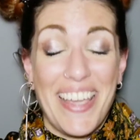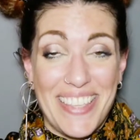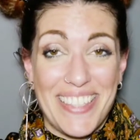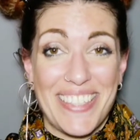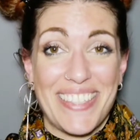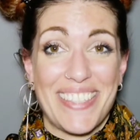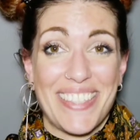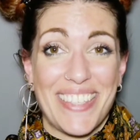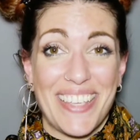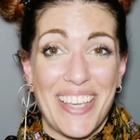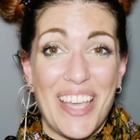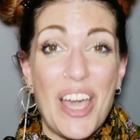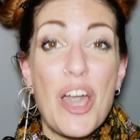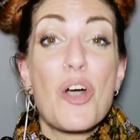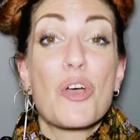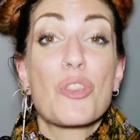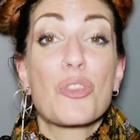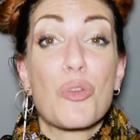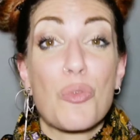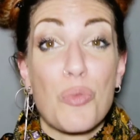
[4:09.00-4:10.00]
Guys,
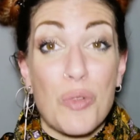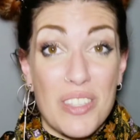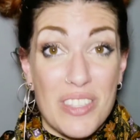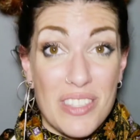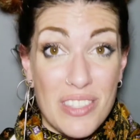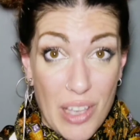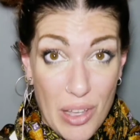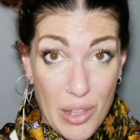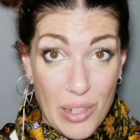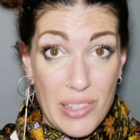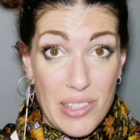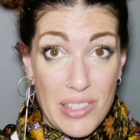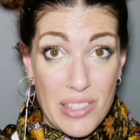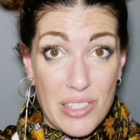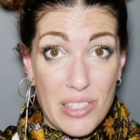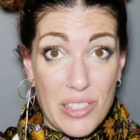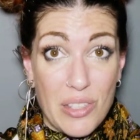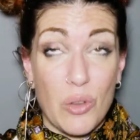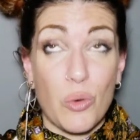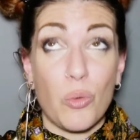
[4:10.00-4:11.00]
the
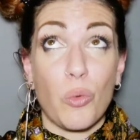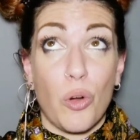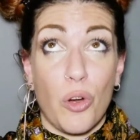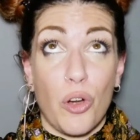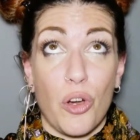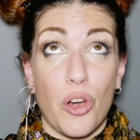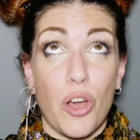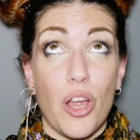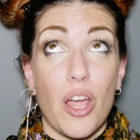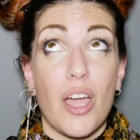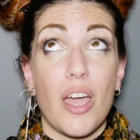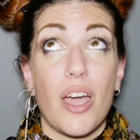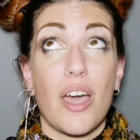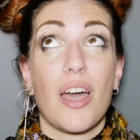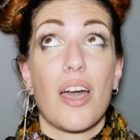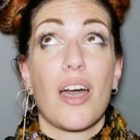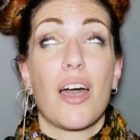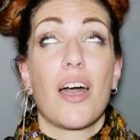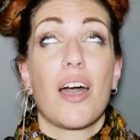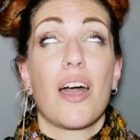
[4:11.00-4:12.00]
results were
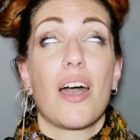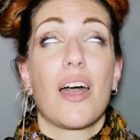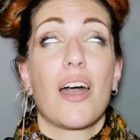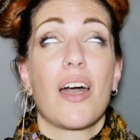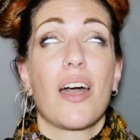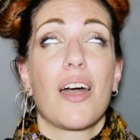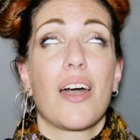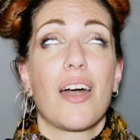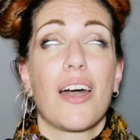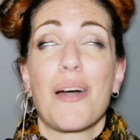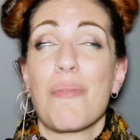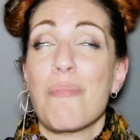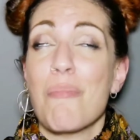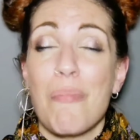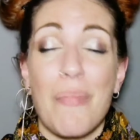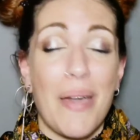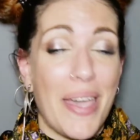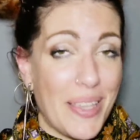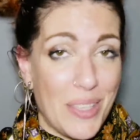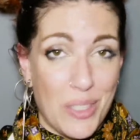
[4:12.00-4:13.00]

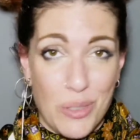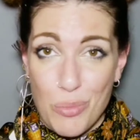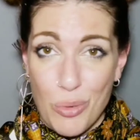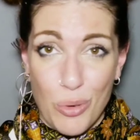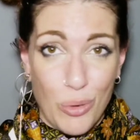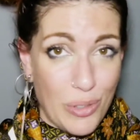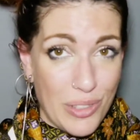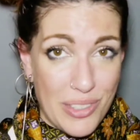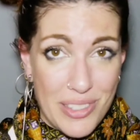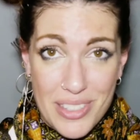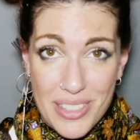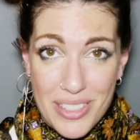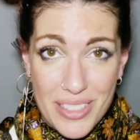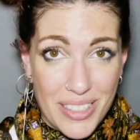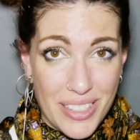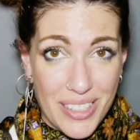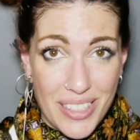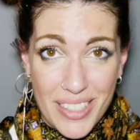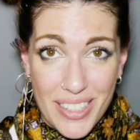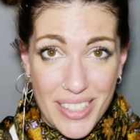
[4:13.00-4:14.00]
amazeballs.
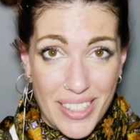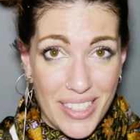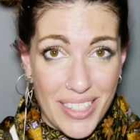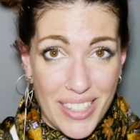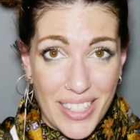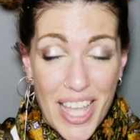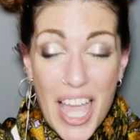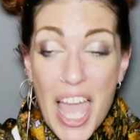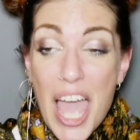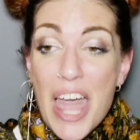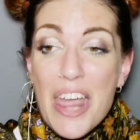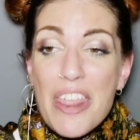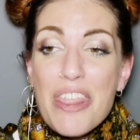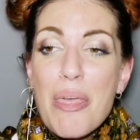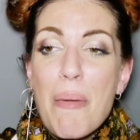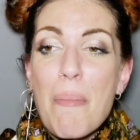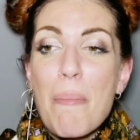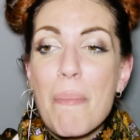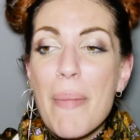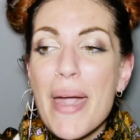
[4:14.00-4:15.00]

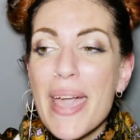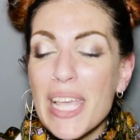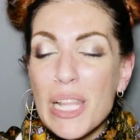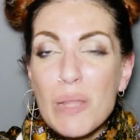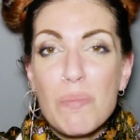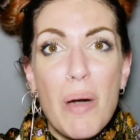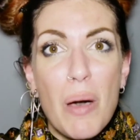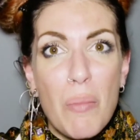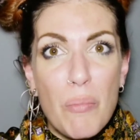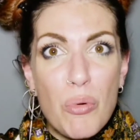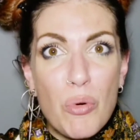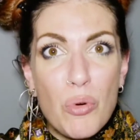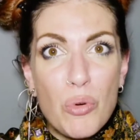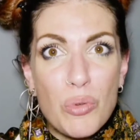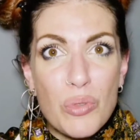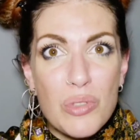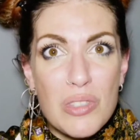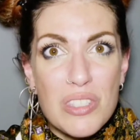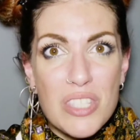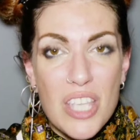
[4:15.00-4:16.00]
The male
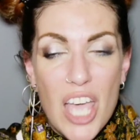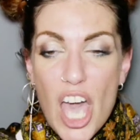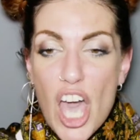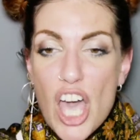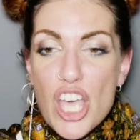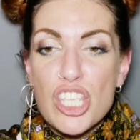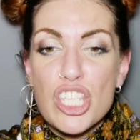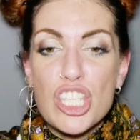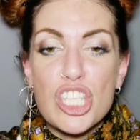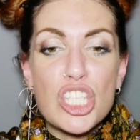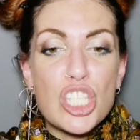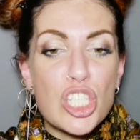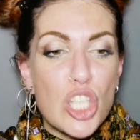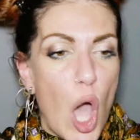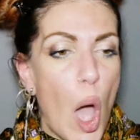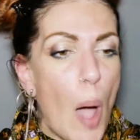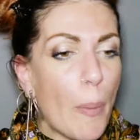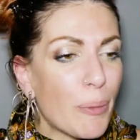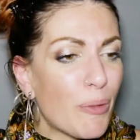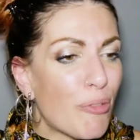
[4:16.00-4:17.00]
baboons
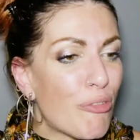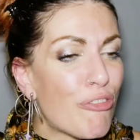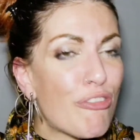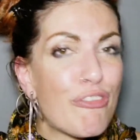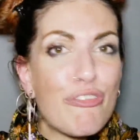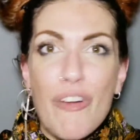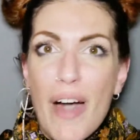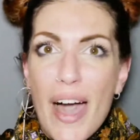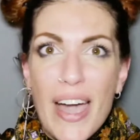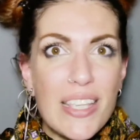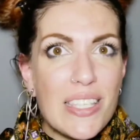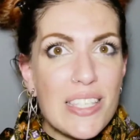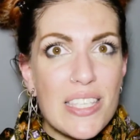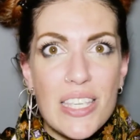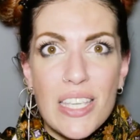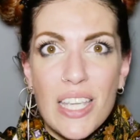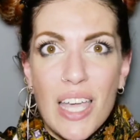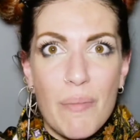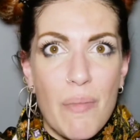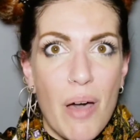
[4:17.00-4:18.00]
stopped
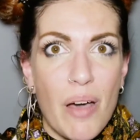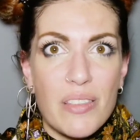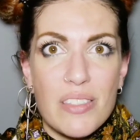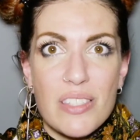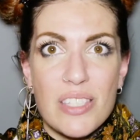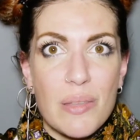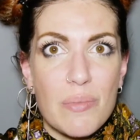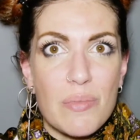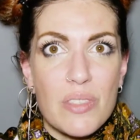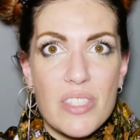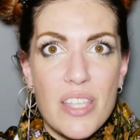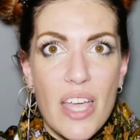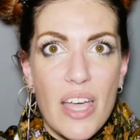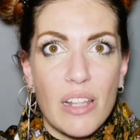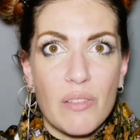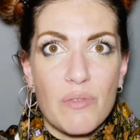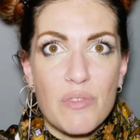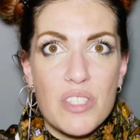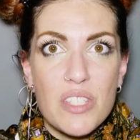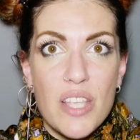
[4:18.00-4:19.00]
fighting amongst
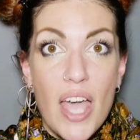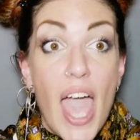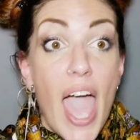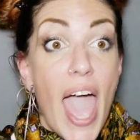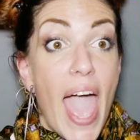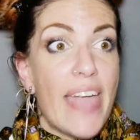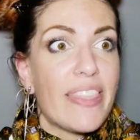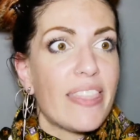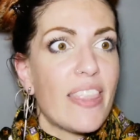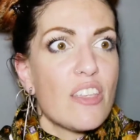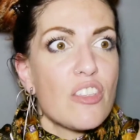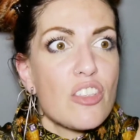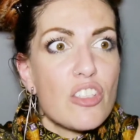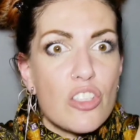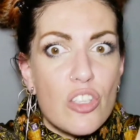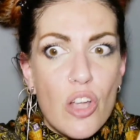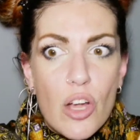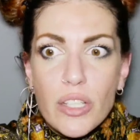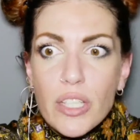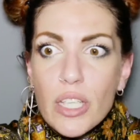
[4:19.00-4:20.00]
themselves and they
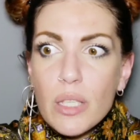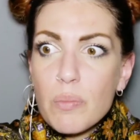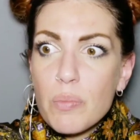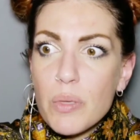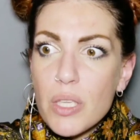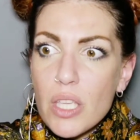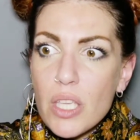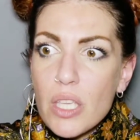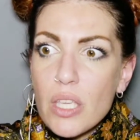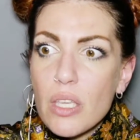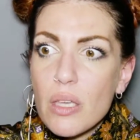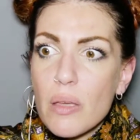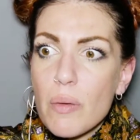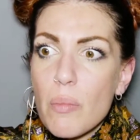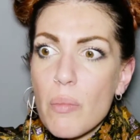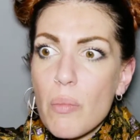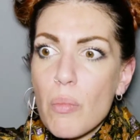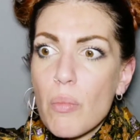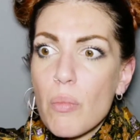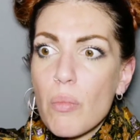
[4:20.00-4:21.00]
started being
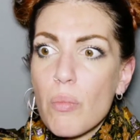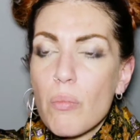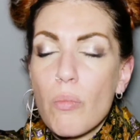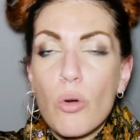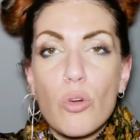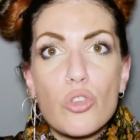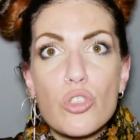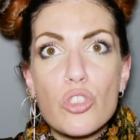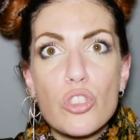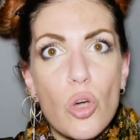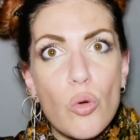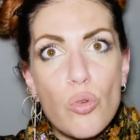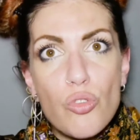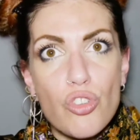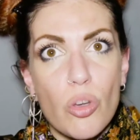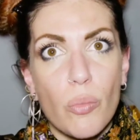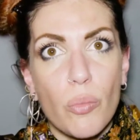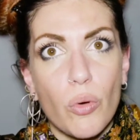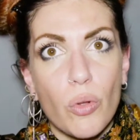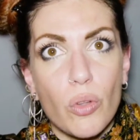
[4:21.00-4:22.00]
more
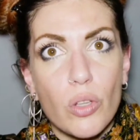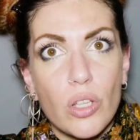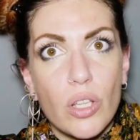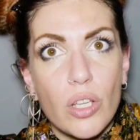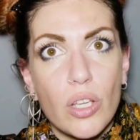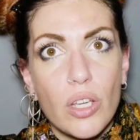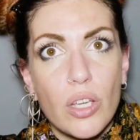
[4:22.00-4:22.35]
sociable.